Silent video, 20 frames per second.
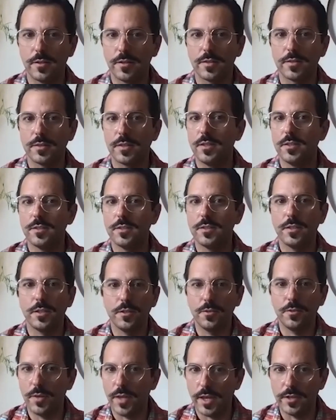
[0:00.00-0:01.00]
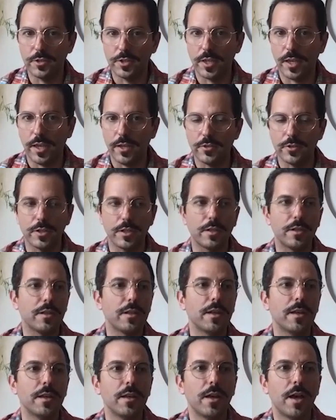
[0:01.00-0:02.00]
this continued education,
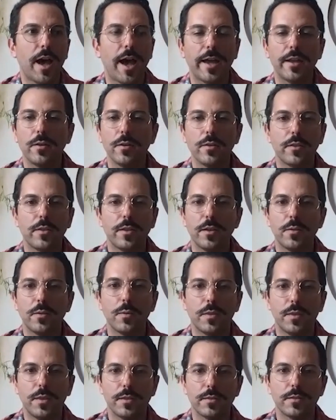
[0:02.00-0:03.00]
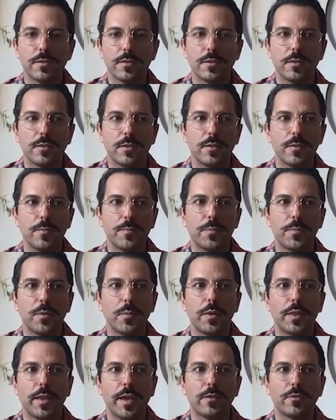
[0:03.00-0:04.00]
I don't think
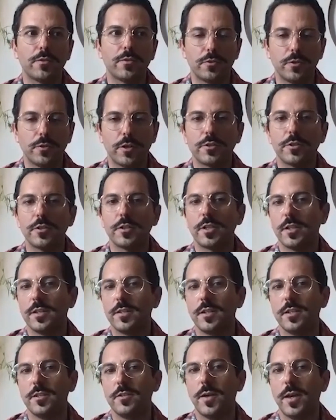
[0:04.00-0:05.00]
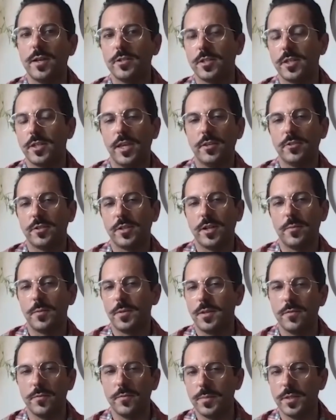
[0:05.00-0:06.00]
without structured continued education, I would even
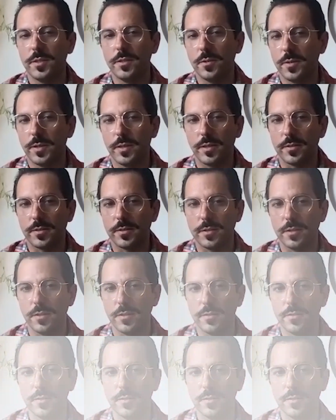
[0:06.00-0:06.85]
be doing this still.